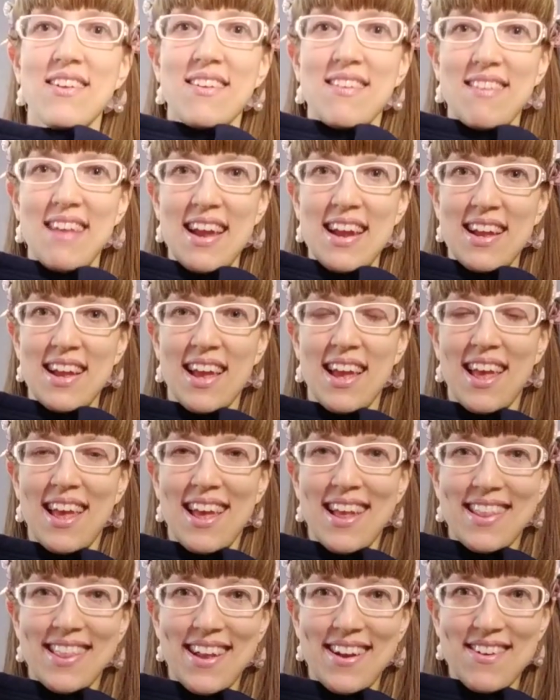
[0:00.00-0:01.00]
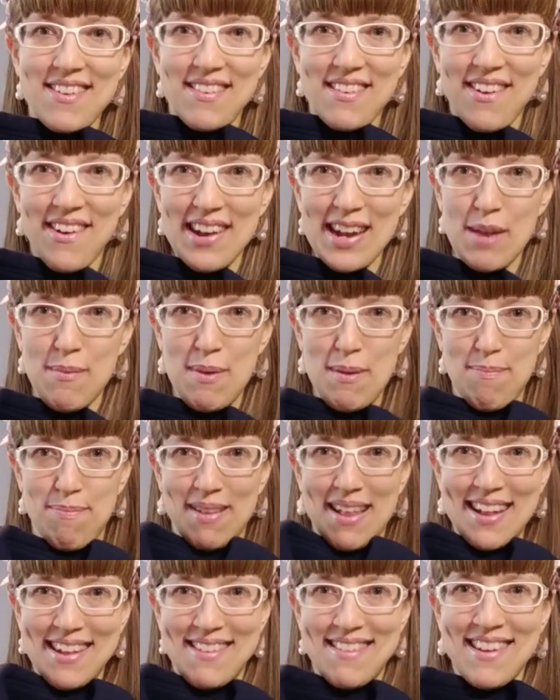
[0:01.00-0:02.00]
it looks like there's going to be
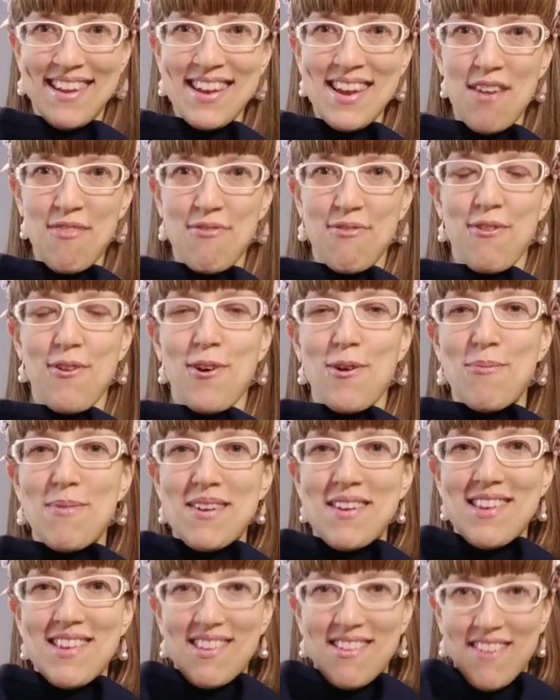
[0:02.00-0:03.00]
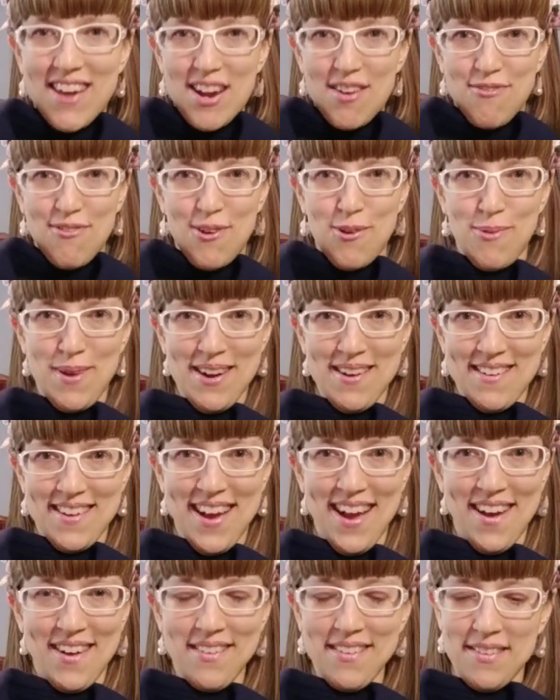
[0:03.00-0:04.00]
plenty enough room, which is great for a winter
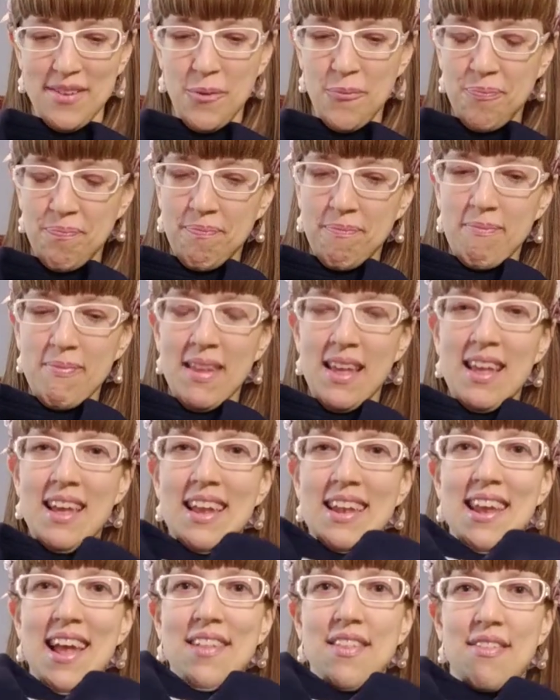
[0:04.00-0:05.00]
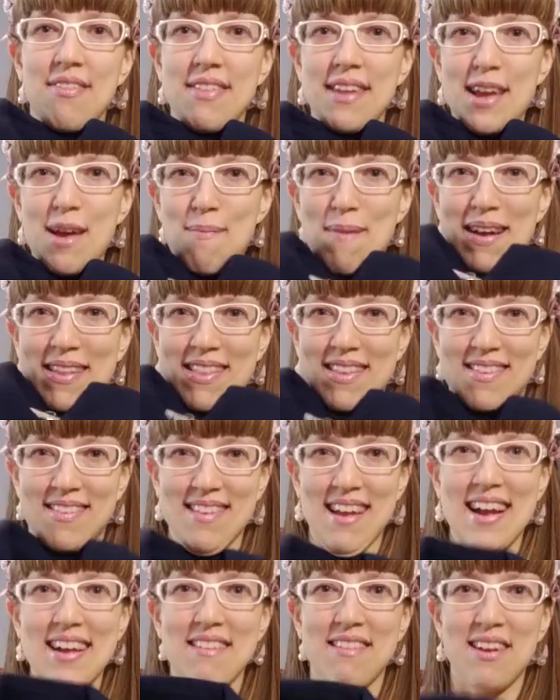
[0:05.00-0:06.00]
coat. Now the thing about the
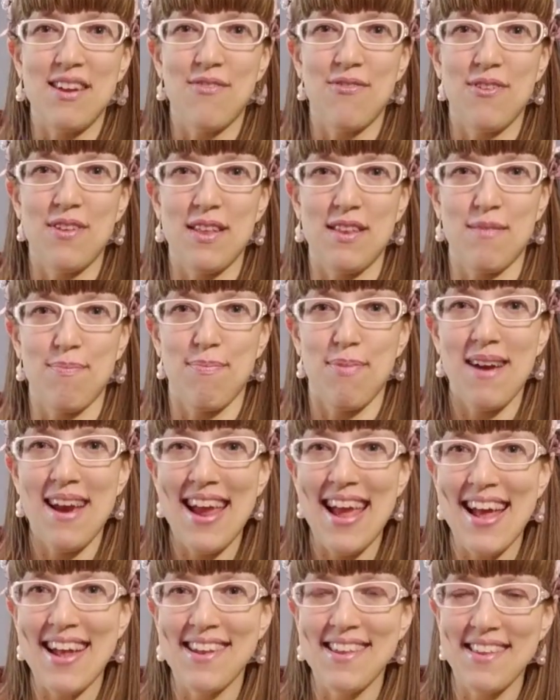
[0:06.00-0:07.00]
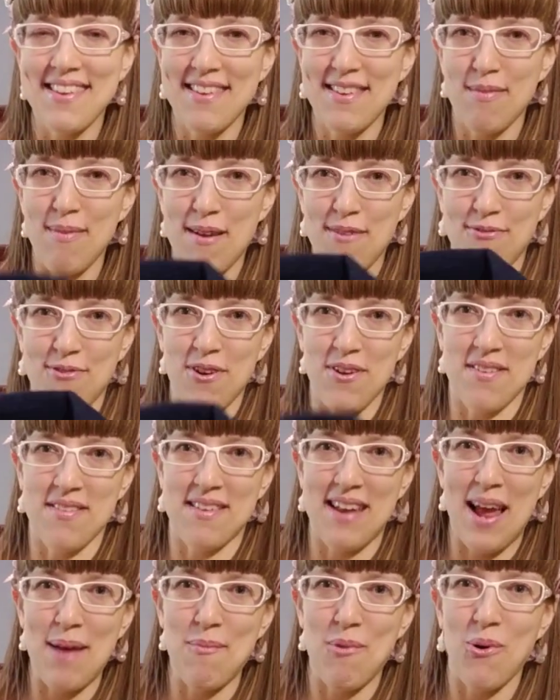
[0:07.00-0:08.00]
sizing for this brand, this is my
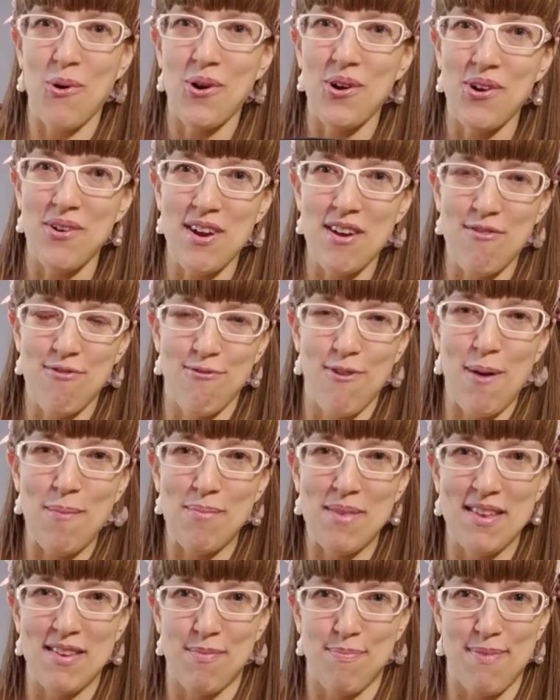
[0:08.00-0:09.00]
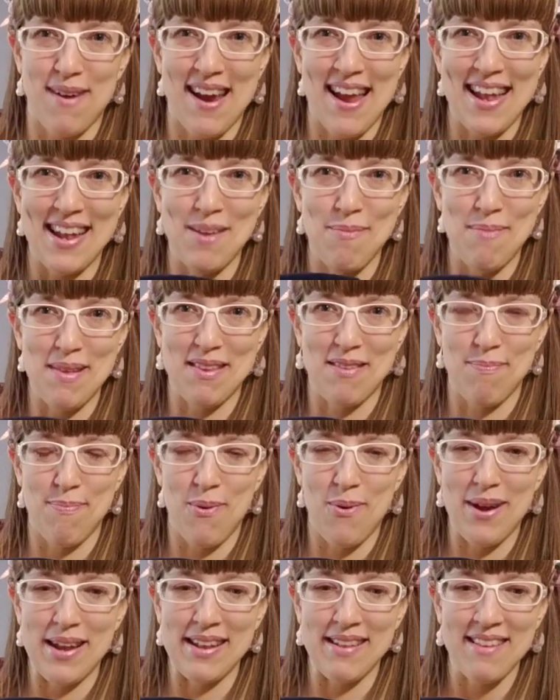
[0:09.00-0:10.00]
first time ordering from this brand, Miss
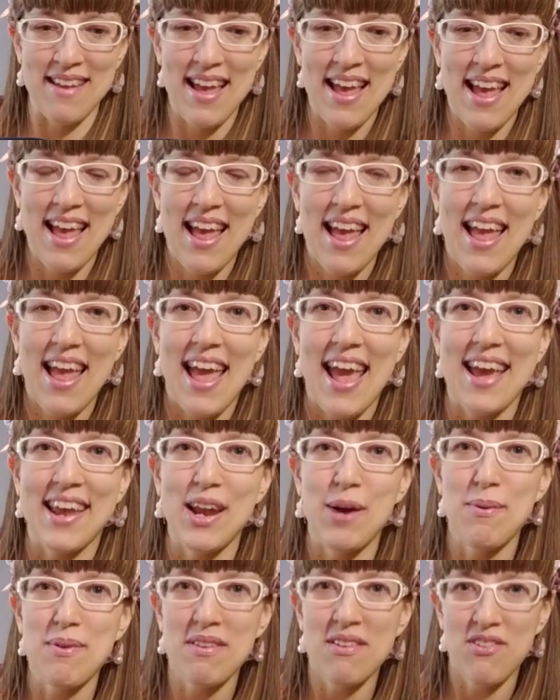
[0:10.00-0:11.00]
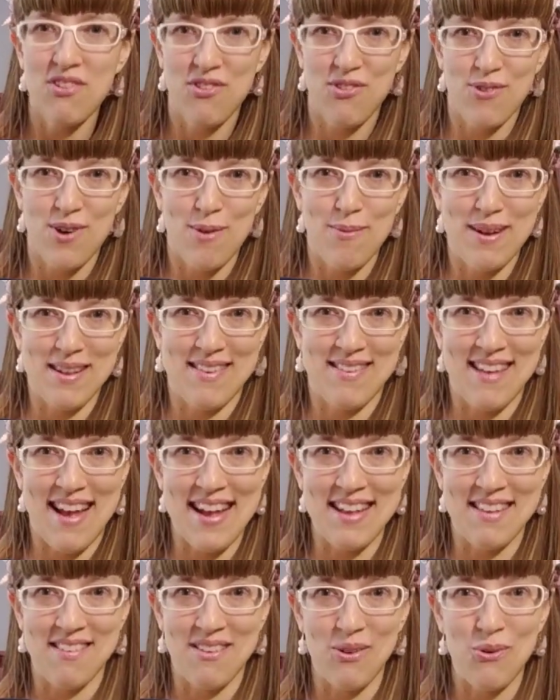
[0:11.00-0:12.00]
Point, and I wasn't sure what
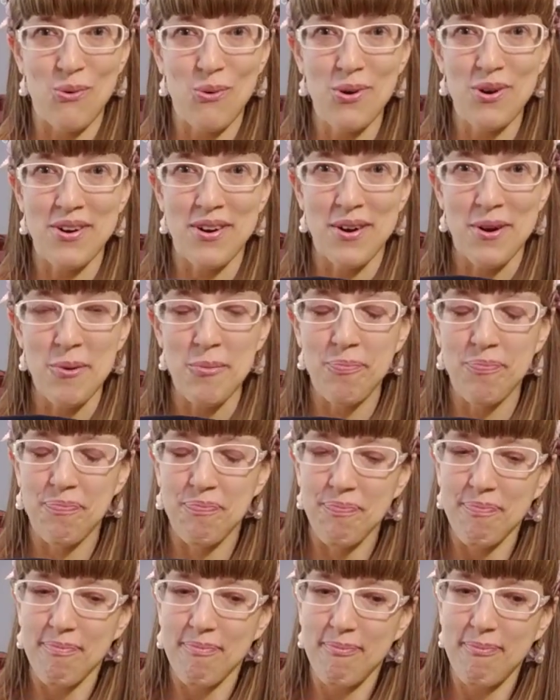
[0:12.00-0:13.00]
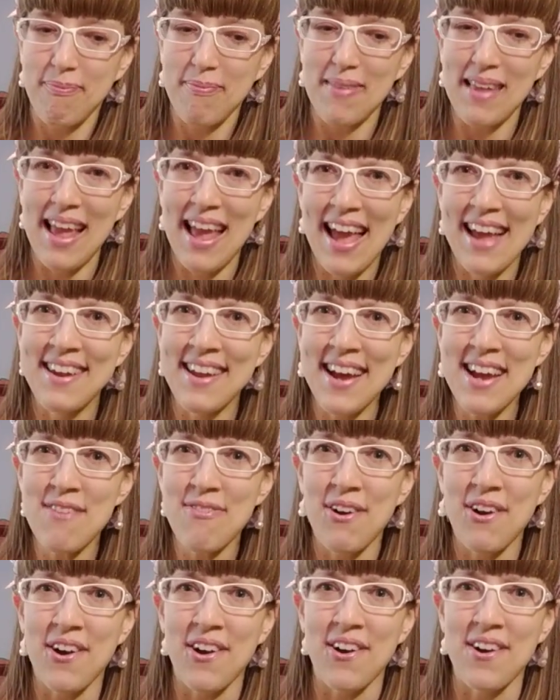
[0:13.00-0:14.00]
size to order. And
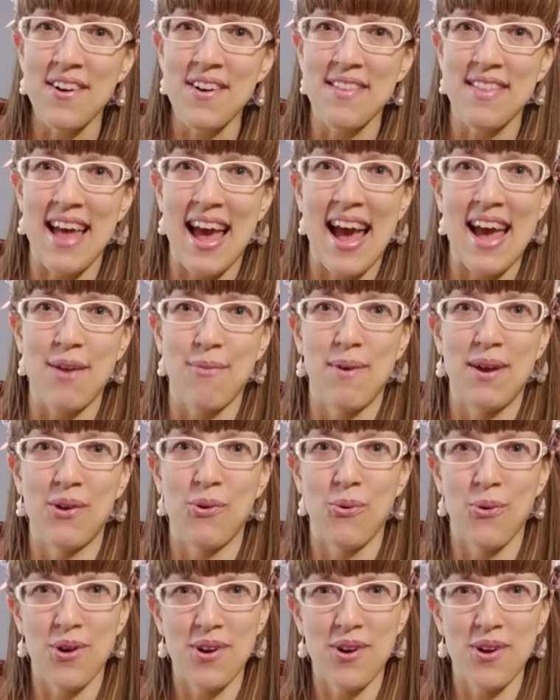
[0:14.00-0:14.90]
I've heard that when